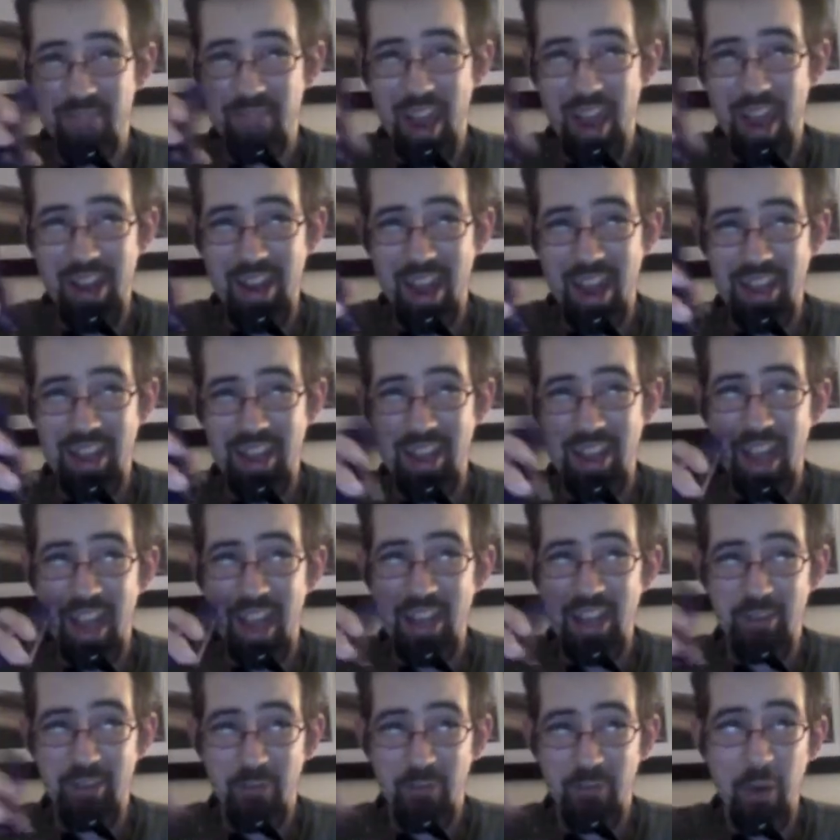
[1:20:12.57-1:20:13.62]
I
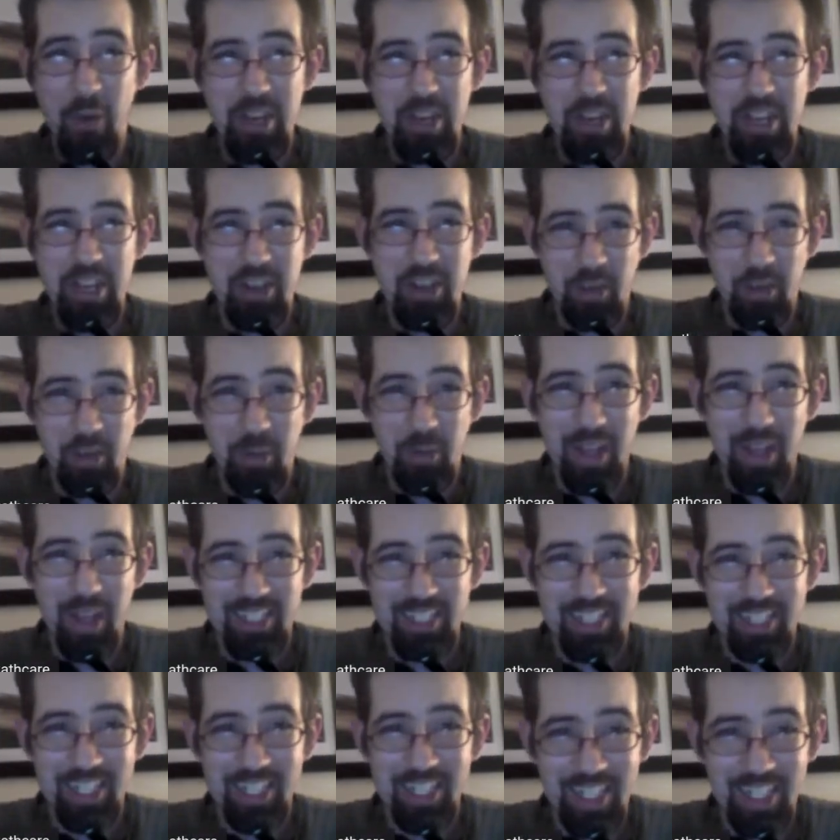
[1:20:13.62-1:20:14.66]
avoided your
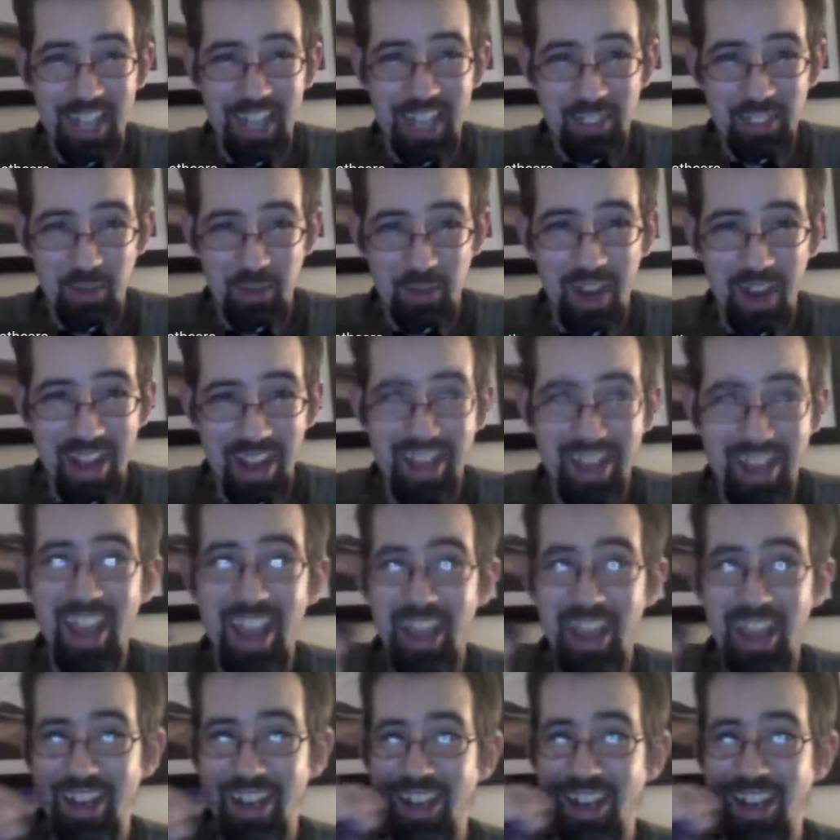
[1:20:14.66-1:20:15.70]
question. That's what I did.